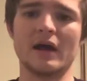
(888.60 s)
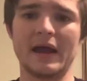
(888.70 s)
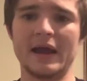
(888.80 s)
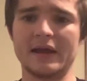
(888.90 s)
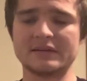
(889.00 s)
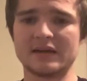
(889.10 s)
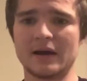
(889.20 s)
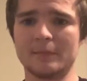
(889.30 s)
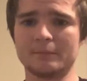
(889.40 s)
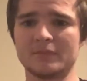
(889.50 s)
And
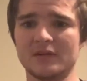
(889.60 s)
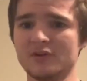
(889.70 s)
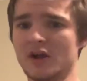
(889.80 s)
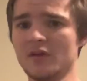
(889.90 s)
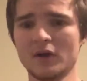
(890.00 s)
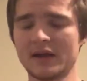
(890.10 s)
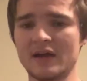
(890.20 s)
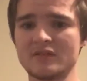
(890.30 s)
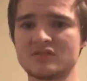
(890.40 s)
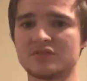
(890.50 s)
if you don't like
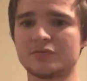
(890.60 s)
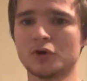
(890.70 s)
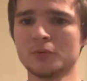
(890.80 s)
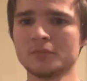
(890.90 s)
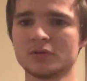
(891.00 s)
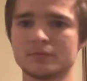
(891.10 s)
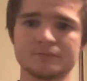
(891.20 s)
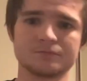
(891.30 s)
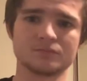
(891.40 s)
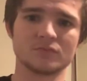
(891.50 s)
how this is filmed,
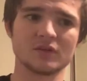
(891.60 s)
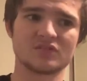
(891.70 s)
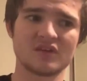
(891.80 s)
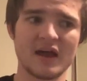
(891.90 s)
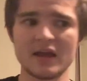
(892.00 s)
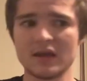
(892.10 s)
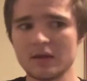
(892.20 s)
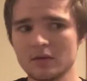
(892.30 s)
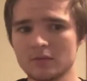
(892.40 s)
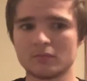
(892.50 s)

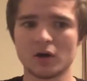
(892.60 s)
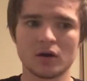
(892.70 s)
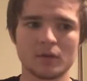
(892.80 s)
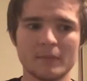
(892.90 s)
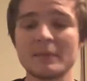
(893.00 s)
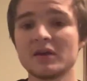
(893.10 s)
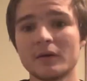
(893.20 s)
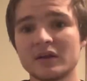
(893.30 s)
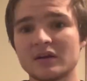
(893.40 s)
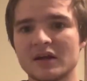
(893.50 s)
say, maybe
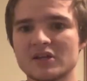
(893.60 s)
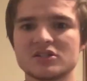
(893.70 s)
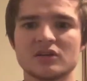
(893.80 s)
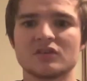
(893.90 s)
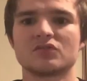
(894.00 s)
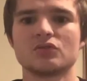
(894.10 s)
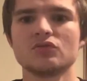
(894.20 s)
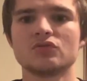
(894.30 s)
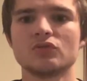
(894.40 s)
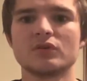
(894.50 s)
going into next year. It's
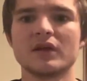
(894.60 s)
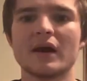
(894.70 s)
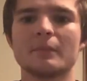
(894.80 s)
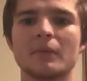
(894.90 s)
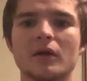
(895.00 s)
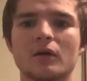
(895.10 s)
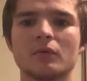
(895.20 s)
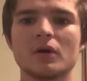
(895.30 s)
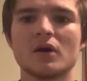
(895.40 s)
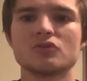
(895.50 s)
too soon now, and
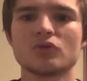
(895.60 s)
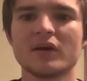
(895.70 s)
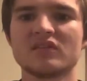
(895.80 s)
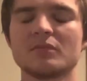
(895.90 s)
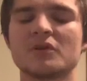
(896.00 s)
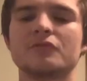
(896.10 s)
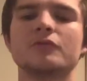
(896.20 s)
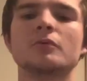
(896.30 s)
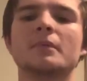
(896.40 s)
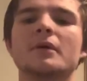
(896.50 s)
I'll try and get someone to
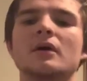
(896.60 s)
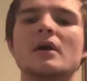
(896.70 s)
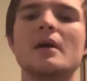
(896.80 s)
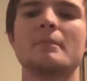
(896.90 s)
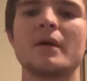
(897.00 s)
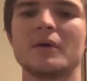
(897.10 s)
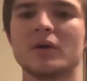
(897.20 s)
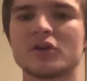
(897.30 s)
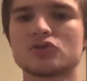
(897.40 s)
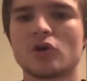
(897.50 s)
film it, but maybe I'll
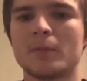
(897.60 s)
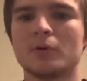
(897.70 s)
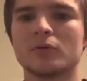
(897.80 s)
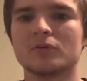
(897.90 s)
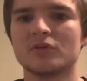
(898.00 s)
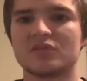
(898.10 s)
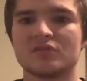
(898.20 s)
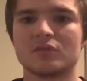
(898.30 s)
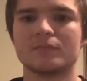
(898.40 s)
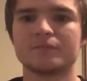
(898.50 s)
get a tripod,
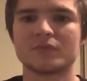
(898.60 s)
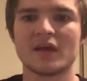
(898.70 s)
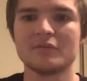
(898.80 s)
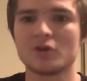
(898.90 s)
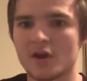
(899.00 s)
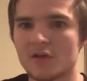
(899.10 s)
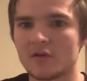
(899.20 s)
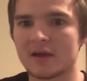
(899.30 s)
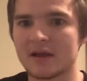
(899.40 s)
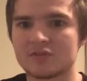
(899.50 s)
because even I don't
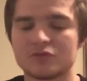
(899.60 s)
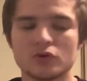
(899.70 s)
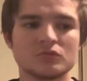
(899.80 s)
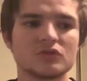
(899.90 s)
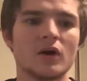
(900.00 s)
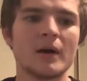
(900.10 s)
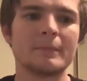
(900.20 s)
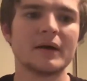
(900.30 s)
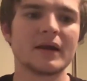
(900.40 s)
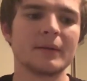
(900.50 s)
like how it's filmed tonight,
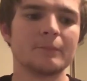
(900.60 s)
but